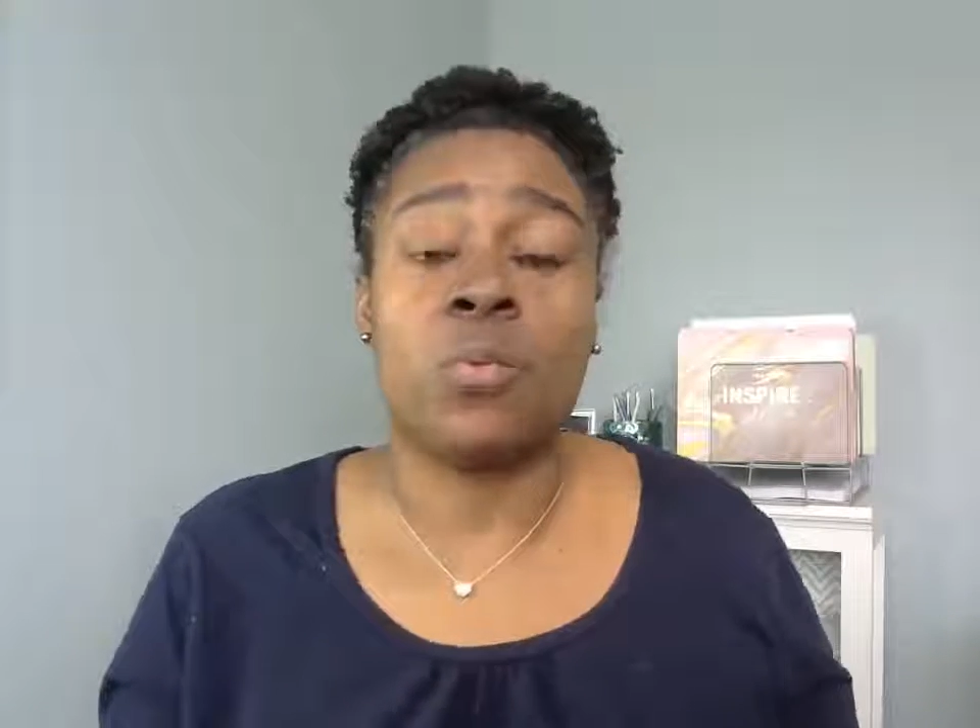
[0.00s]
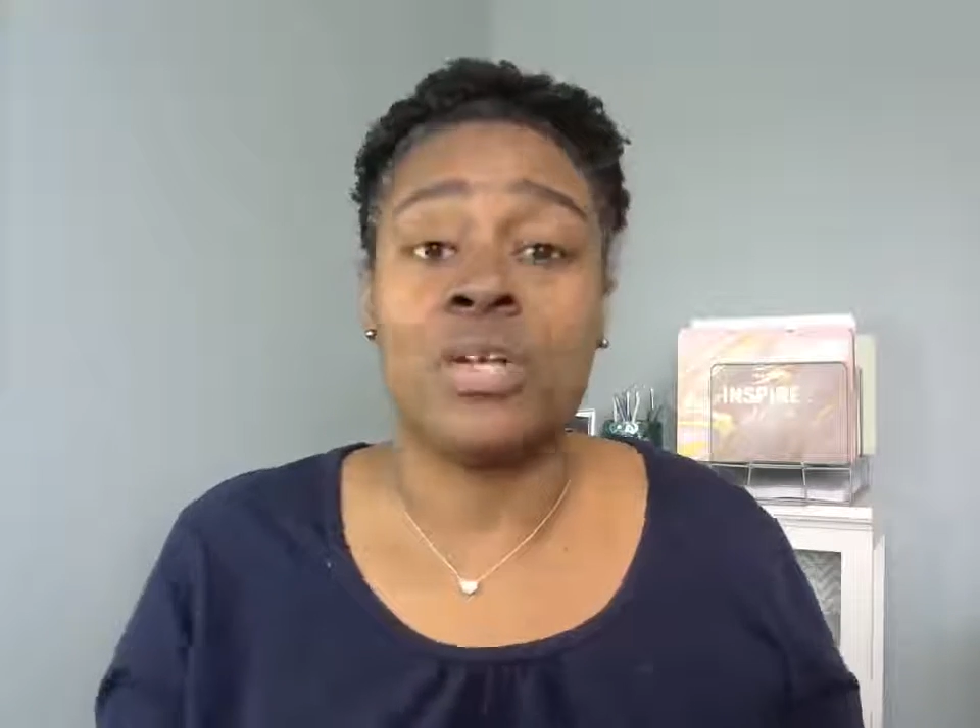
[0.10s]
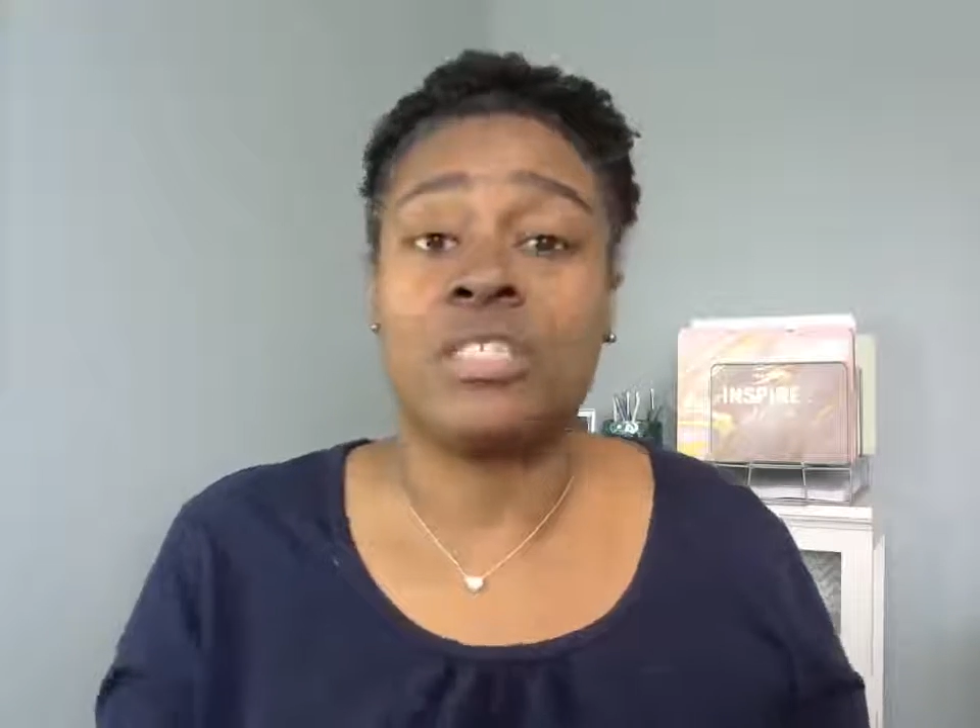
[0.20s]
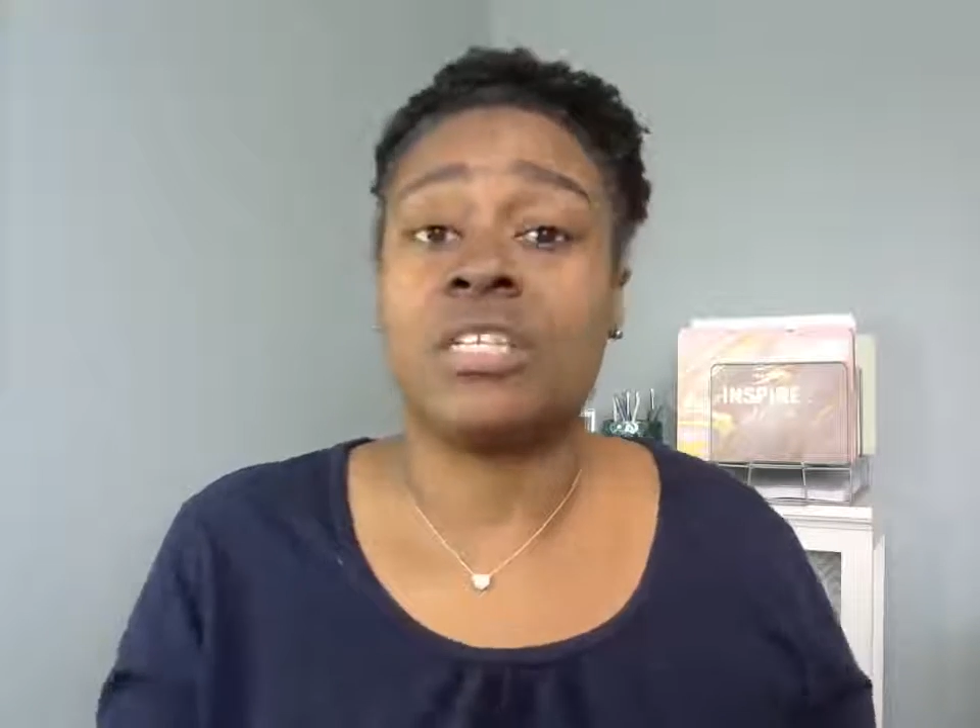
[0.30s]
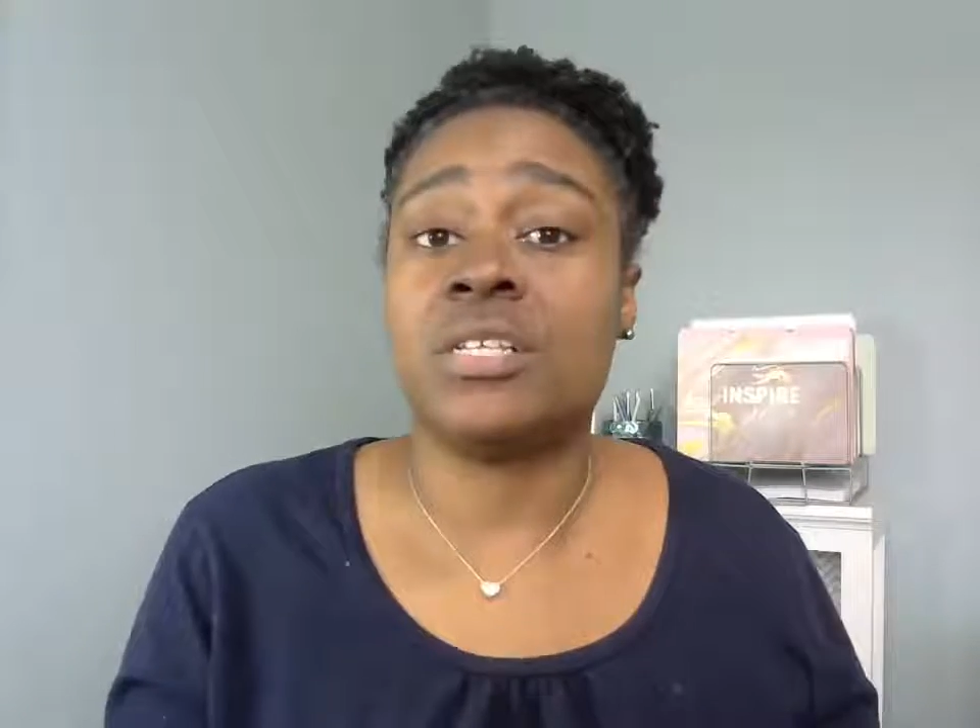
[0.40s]

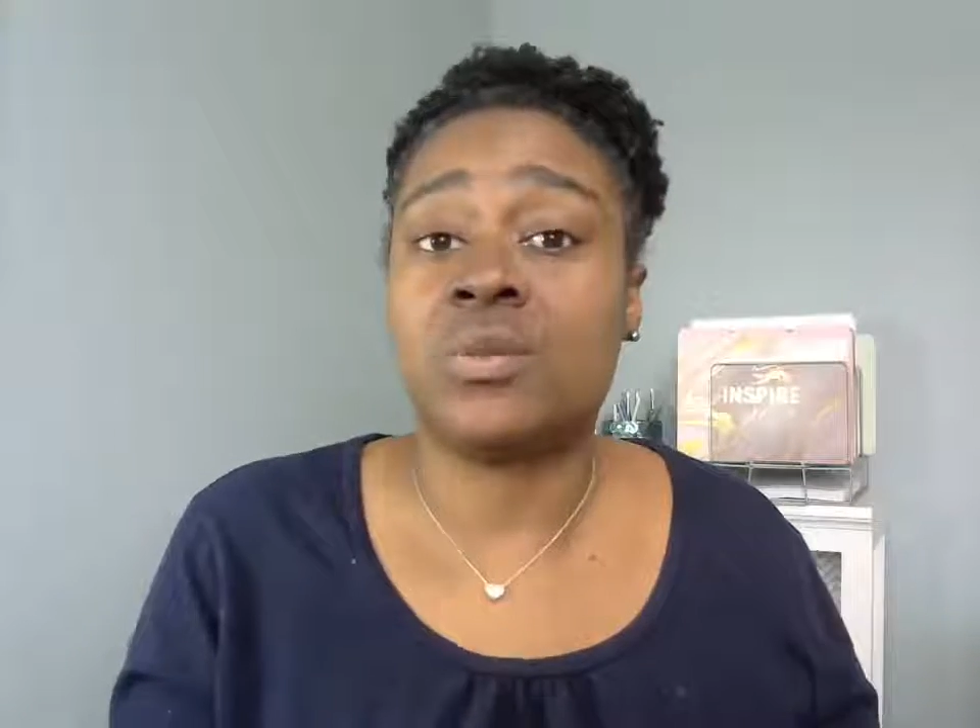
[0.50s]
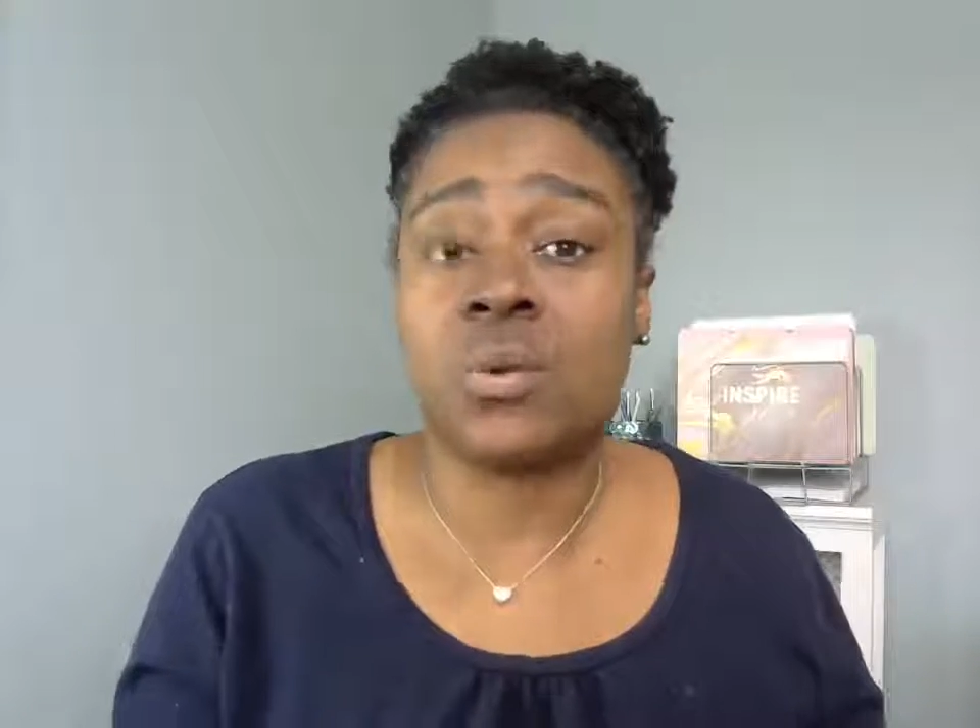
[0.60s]
which of these